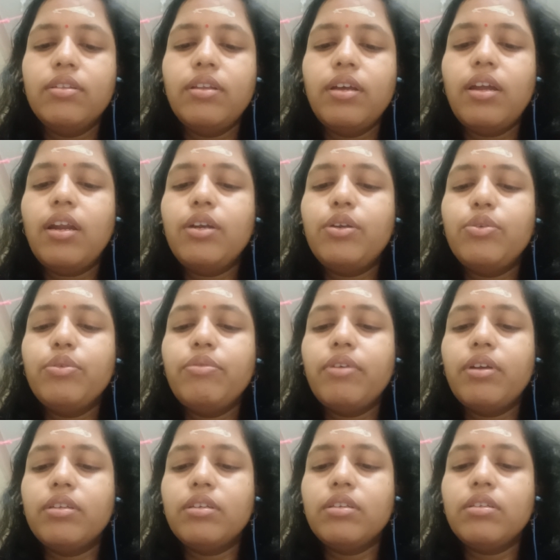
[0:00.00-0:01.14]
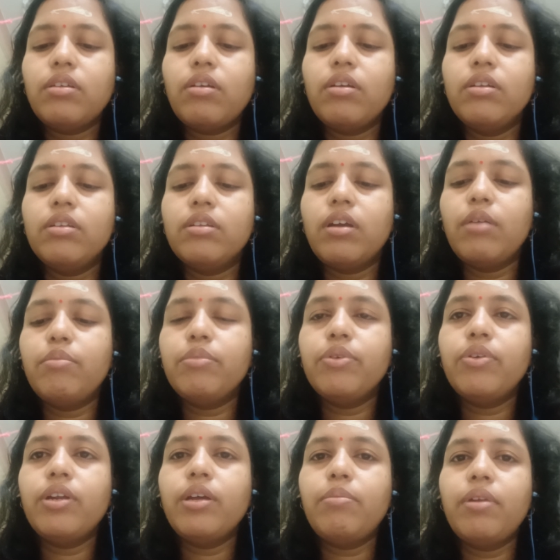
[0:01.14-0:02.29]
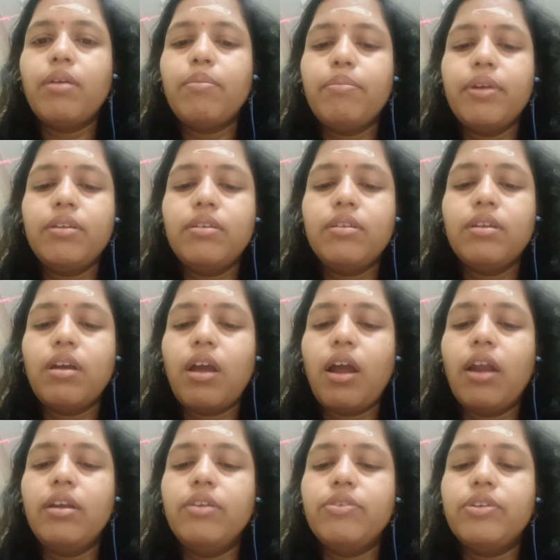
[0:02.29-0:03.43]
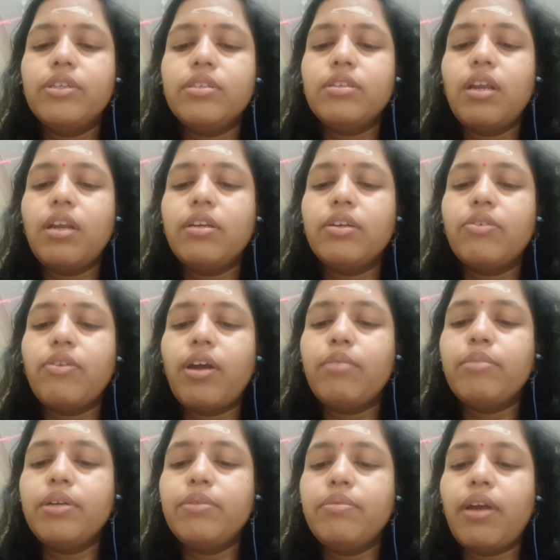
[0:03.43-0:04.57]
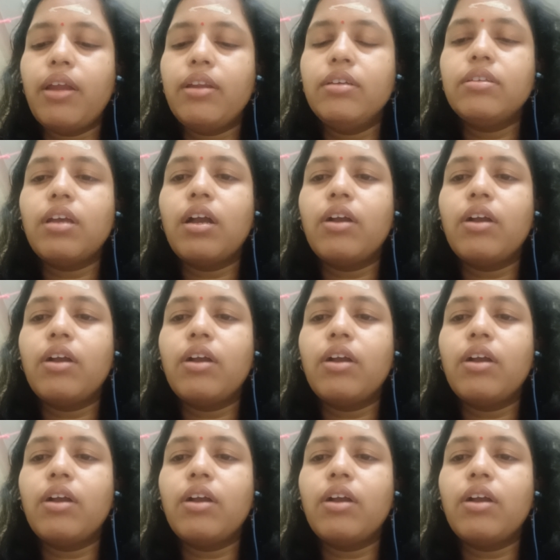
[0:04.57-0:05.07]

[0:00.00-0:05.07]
There are two phases in the embryo development and nutritional requirement varies